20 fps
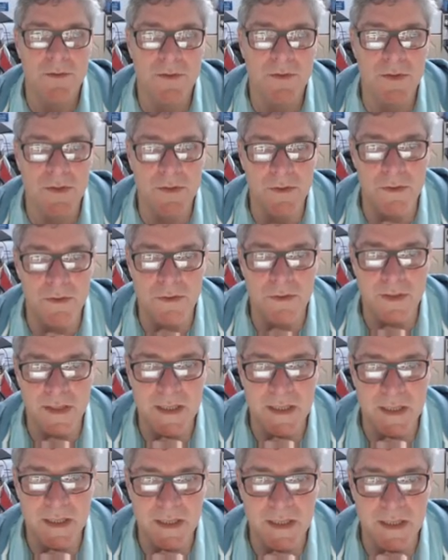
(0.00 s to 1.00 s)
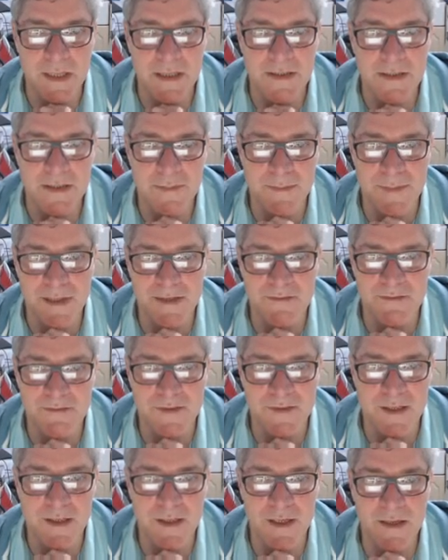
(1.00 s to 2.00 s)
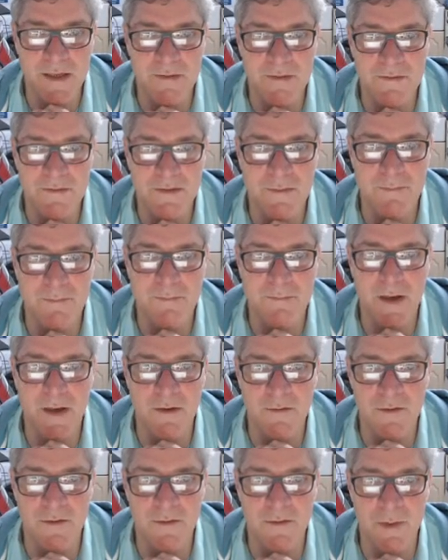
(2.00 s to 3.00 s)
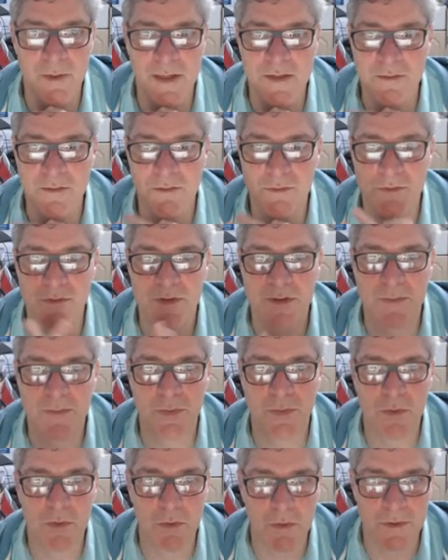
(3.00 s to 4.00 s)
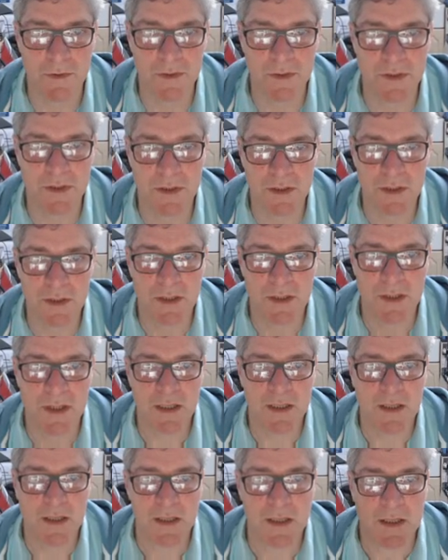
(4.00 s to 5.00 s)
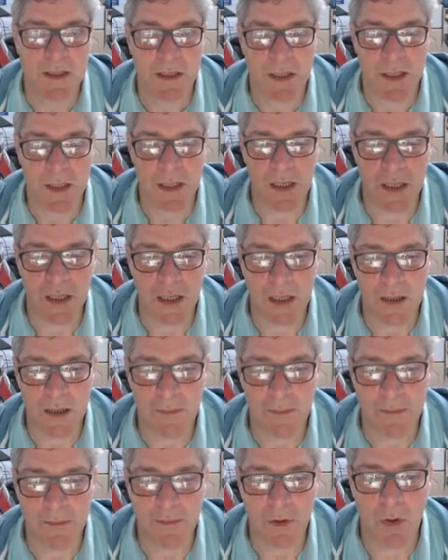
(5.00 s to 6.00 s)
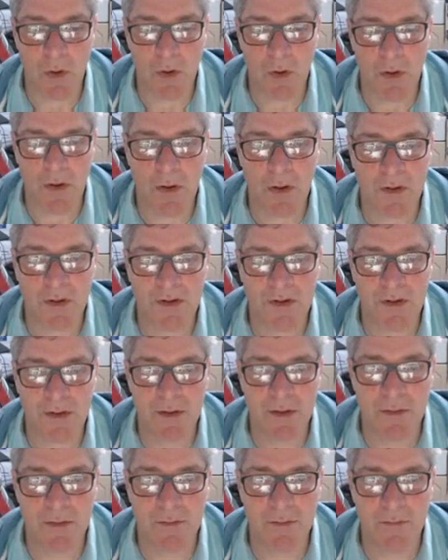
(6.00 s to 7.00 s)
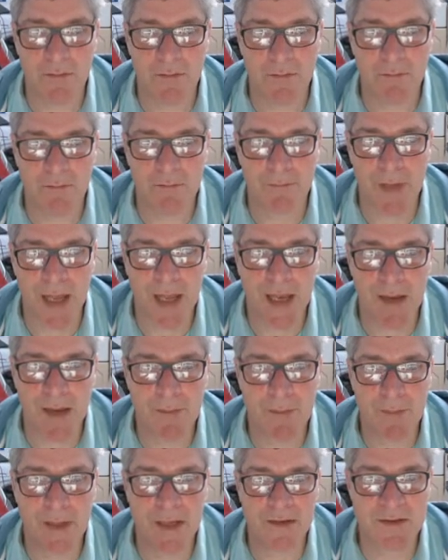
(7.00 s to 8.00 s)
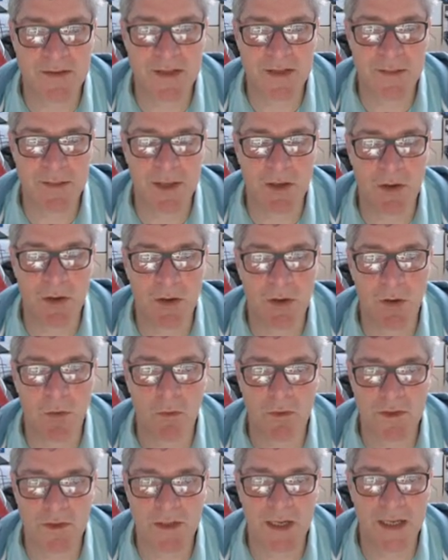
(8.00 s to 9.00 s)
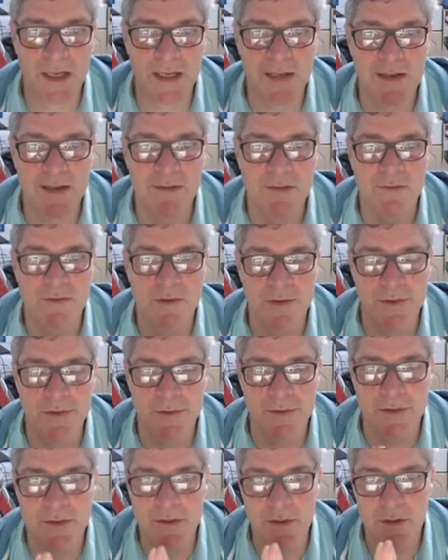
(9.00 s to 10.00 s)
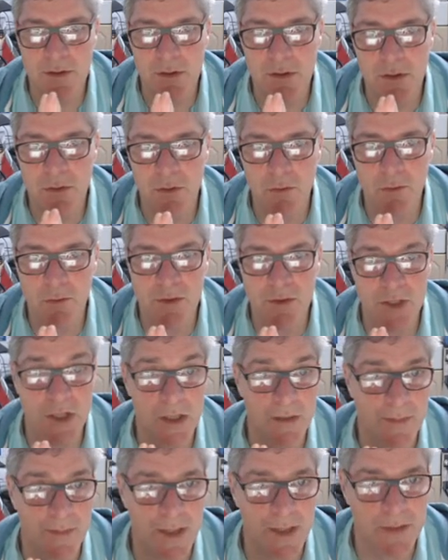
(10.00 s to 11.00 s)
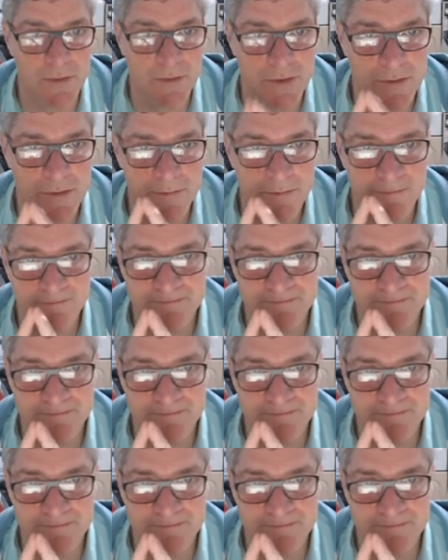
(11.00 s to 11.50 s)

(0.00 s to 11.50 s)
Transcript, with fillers: to the ECP5, both of which will support um, may be similar or slightly different alternate modes.